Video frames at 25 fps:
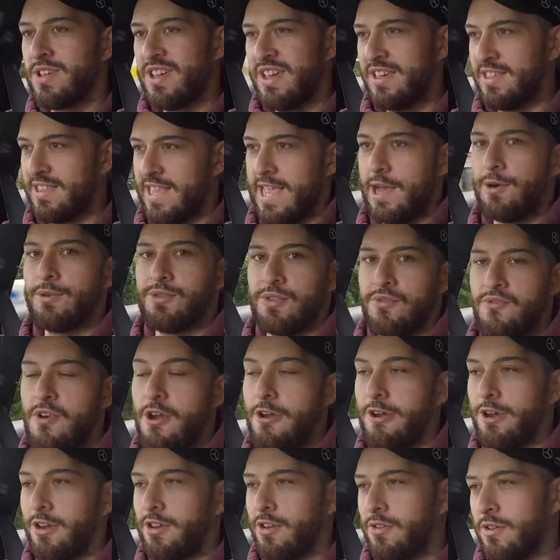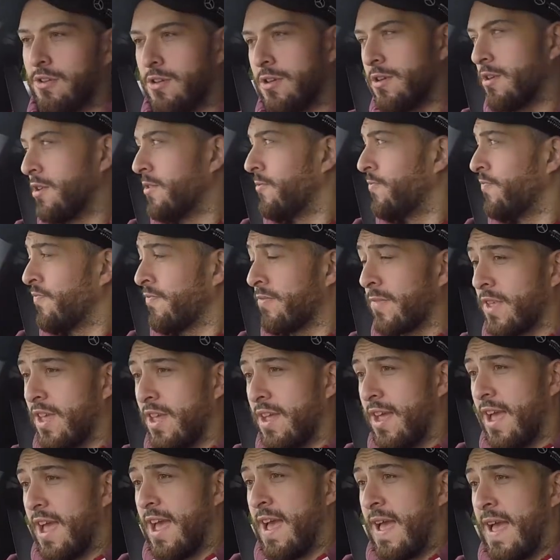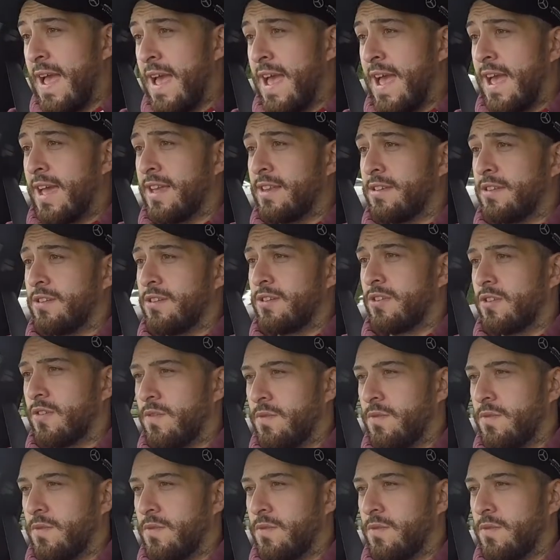is now on the road. And